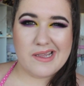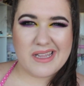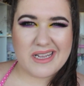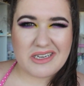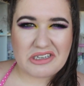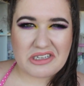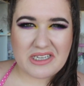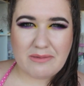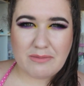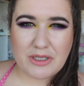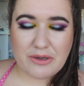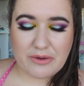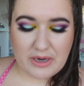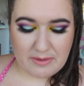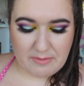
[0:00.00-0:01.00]
it just seems
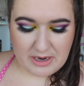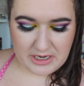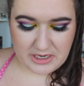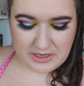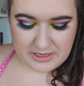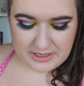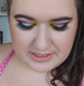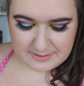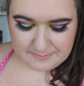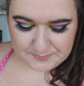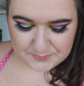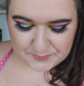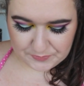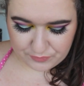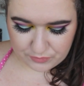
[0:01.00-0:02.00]
so high maintenance.
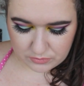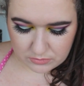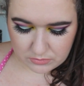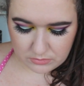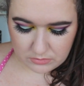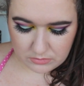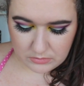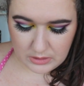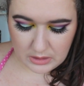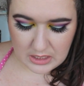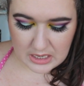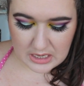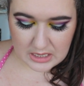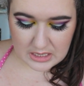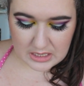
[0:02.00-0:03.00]

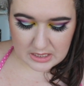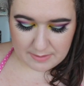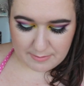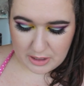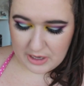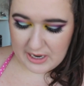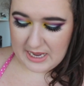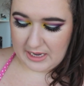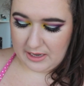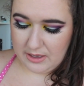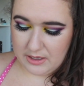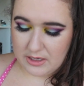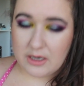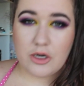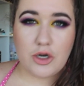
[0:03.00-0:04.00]
Okay,
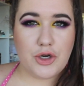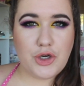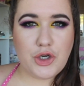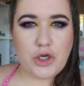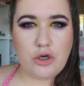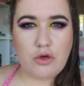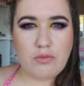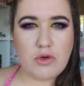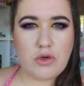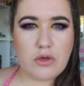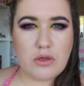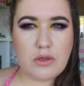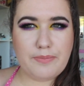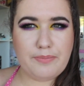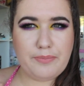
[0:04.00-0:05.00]
2
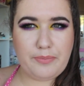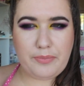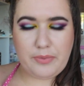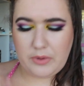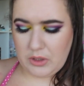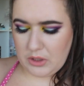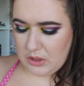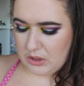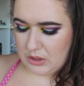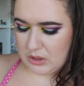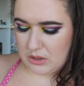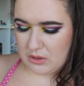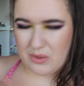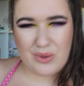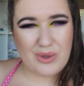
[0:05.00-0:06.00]
more
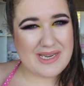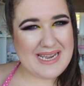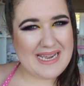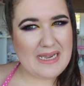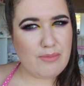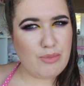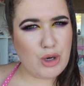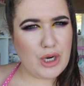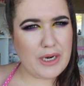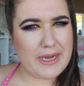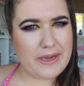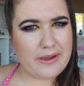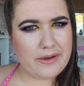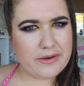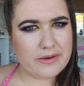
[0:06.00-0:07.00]
beauty
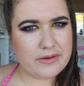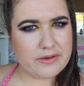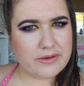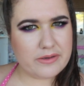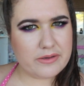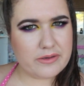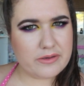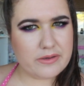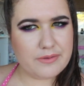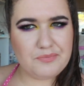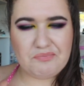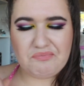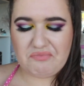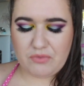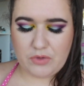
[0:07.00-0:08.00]
products.
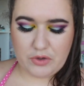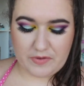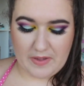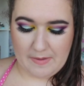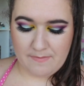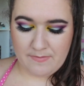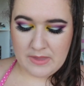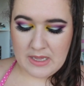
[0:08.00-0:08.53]
You'll see.